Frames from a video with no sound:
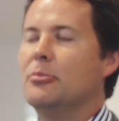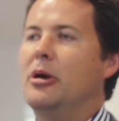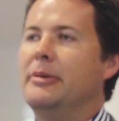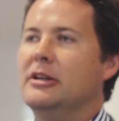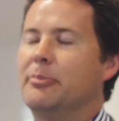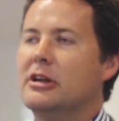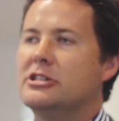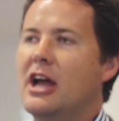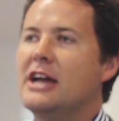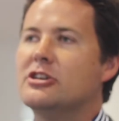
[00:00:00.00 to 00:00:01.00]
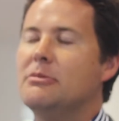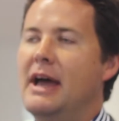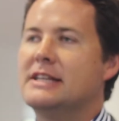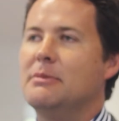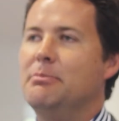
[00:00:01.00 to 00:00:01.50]
Property depreciation
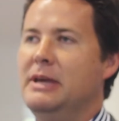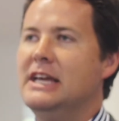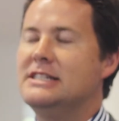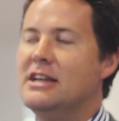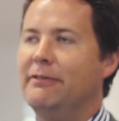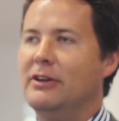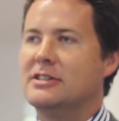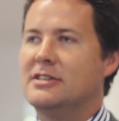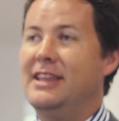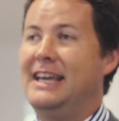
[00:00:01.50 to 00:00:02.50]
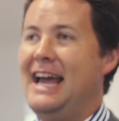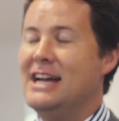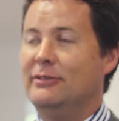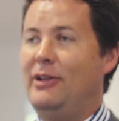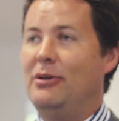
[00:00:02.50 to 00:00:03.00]
makes a big difference to the
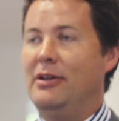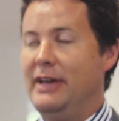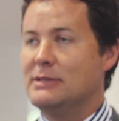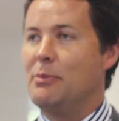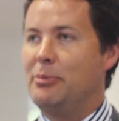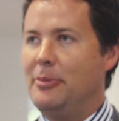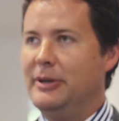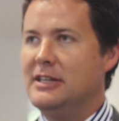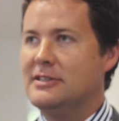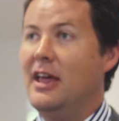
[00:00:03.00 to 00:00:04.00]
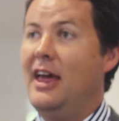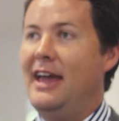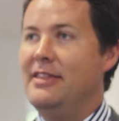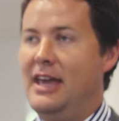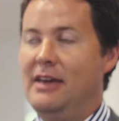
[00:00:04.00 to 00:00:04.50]
cash flow on investment properties
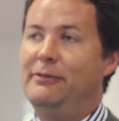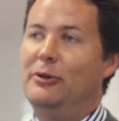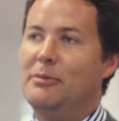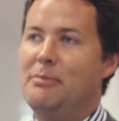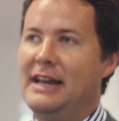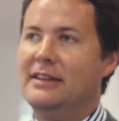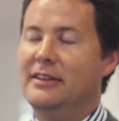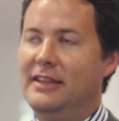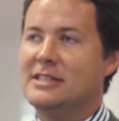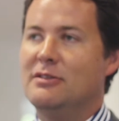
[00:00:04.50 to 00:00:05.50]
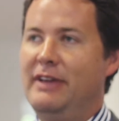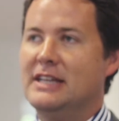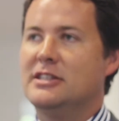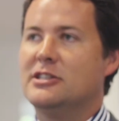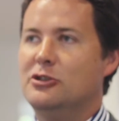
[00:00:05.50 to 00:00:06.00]
and therefore the money that these
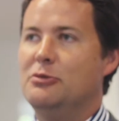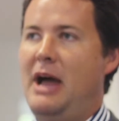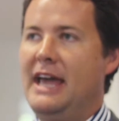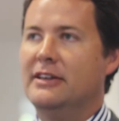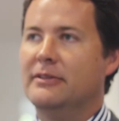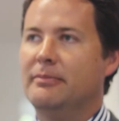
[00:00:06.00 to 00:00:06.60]
investors do make.